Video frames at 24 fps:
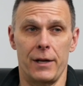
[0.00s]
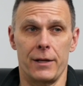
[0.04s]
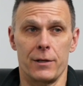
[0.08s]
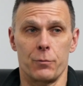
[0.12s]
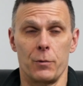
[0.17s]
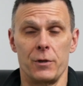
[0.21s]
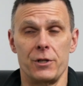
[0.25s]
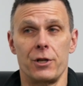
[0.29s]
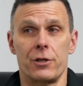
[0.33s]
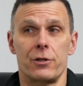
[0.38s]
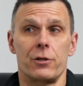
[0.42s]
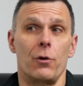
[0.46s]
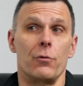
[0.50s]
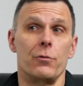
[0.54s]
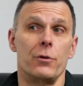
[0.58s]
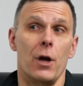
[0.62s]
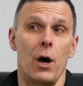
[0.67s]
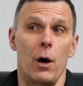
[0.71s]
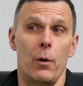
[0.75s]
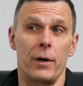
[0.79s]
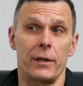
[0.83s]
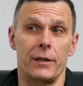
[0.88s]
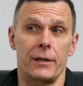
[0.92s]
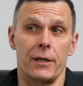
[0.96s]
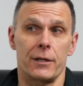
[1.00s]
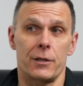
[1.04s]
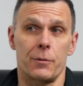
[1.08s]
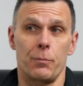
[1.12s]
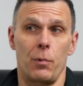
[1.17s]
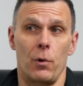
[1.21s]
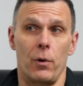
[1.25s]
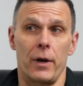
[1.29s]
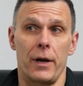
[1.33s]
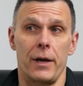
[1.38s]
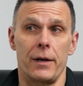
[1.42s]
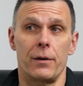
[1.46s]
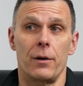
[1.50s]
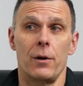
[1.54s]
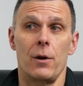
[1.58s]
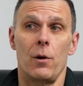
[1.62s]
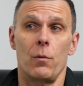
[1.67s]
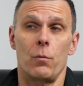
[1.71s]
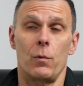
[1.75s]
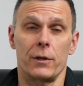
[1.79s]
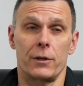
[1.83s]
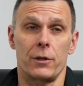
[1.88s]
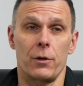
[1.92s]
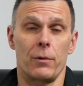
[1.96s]
it is we just don't know at this point
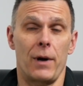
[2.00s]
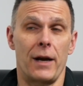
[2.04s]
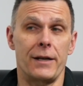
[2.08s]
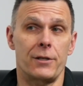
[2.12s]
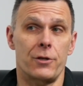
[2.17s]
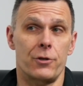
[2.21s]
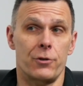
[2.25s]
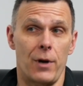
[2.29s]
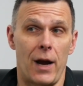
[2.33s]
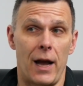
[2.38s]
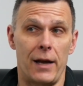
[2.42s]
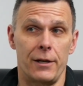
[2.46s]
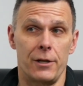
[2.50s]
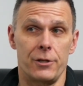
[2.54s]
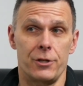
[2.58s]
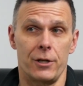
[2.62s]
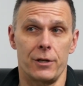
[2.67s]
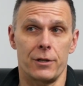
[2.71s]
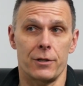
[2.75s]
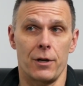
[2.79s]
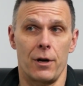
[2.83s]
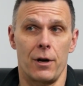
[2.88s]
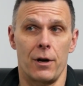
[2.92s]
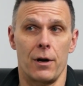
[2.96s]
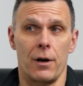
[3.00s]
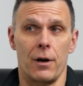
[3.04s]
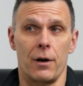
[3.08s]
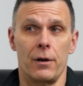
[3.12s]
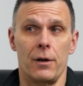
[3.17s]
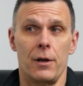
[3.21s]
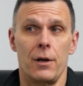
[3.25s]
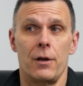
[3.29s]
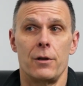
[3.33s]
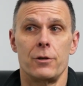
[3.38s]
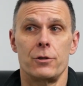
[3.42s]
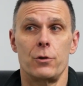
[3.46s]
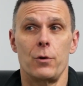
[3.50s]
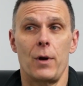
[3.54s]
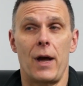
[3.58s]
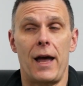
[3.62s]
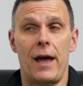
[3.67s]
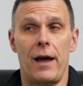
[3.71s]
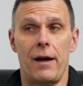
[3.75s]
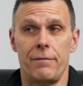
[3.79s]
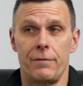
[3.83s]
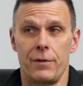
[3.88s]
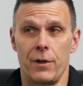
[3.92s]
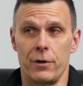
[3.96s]
what the right strategies are to
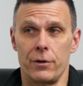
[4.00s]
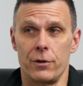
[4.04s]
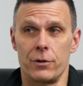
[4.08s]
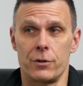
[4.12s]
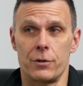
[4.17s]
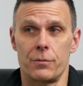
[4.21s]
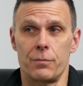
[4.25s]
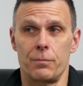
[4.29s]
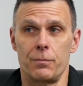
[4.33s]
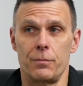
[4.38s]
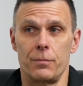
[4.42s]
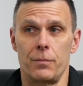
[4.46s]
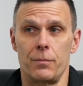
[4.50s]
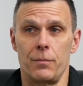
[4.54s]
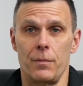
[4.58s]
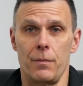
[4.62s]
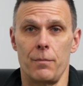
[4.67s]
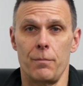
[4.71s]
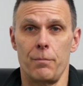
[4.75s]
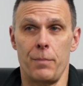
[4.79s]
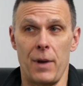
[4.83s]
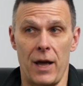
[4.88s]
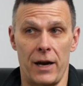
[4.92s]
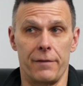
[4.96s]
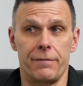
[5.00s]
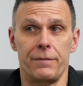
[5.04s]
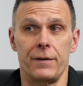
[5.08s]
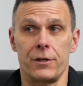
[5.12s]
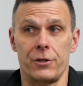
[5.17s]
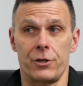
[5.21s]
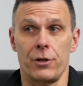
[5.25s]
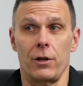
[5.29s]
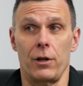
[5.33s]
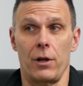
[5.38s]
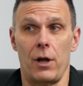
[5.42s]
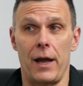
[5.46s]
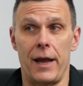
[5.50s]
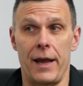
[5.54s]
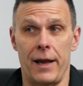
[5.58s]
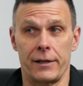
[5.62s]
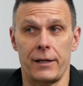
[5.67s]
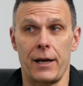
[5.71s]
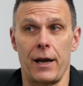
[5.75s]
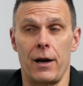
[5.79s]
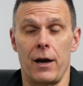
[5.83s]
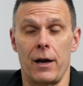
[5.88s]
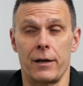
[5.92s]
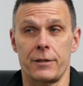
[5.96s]
have those beneficial
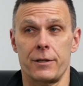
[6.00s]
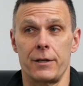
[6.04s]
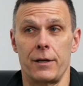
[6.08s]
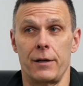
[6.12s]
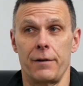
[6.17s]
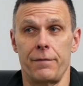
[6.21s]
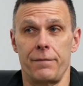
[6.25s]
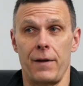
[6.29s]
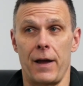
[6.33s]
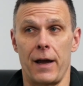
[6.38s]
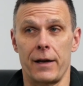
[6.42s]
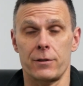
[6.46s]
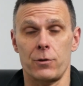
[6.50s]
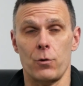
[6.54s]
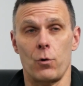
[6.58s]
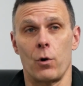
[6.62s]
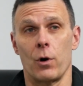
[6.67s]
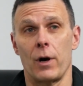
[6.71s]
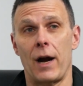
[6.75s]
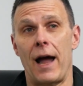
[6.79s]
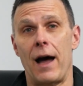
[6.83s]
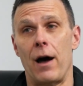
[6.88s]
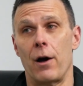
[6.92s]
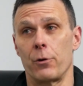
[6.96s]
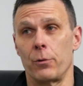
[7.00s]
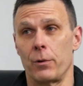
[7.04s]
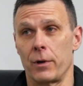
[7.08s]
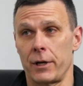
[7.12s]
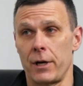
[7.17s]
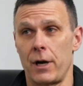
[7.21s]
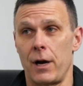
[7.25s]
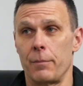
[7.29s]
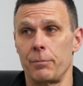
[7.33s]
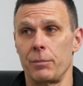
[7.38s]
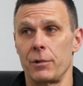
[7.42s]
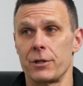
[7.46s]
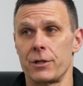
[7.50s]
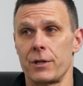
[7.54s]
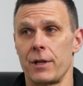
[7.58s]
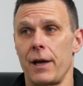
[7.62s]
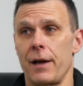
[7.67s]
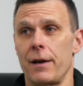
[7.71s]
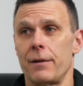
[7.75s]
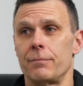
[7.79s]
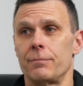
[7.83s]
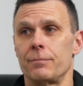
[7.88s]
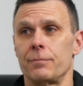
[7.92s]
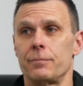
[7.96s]
antioxidant effects or how to accomplish
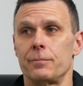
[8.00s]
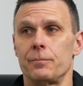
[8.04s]
that.